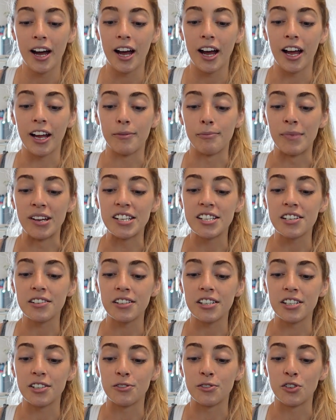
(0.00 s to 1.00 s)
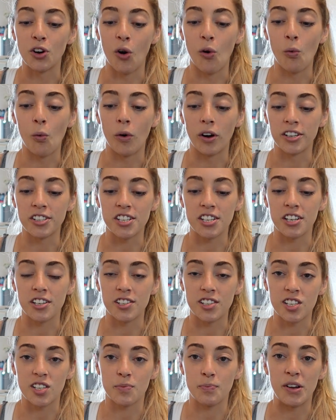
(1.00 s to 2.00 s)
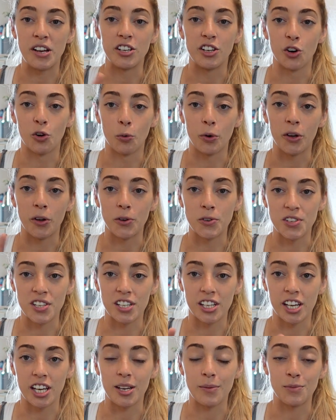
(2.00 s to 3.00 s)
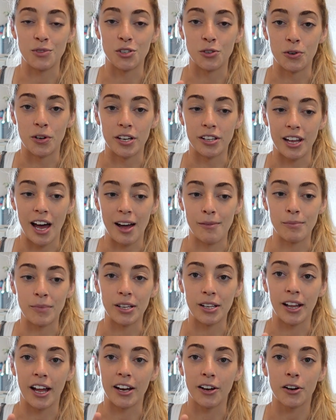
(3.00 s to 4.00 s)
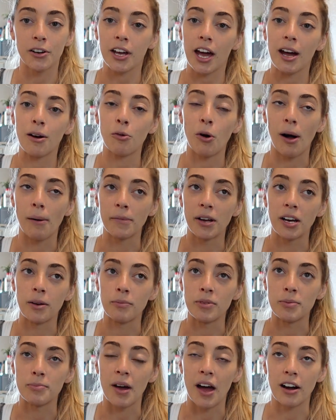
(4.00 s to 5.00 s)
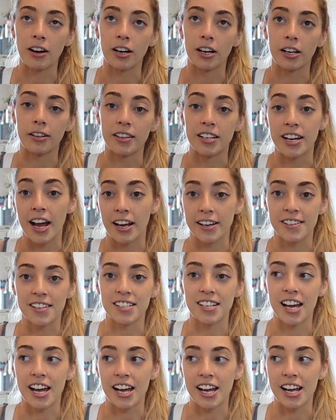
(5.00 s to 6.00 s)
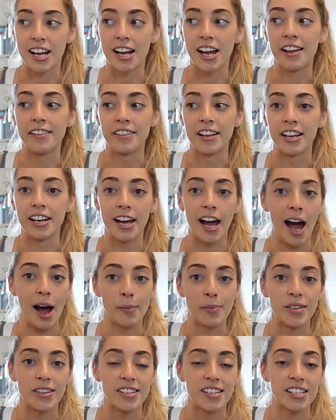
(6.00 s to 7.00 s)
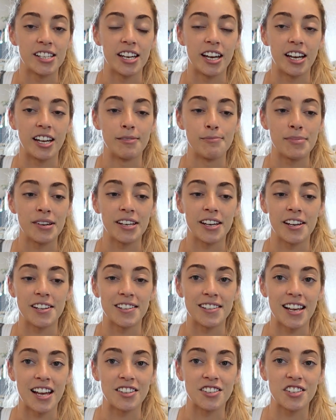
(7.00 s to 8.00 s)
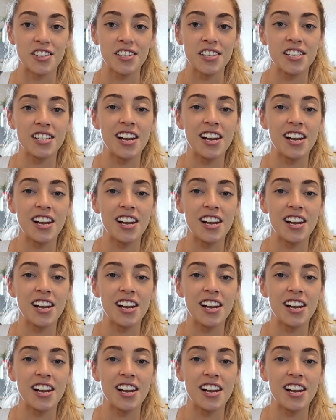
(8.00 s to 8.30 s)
and mentally you don't want to spin your wheels and keep doing that and be like, okay, well, I'm going to be better the next day, and then it happens again, because that's just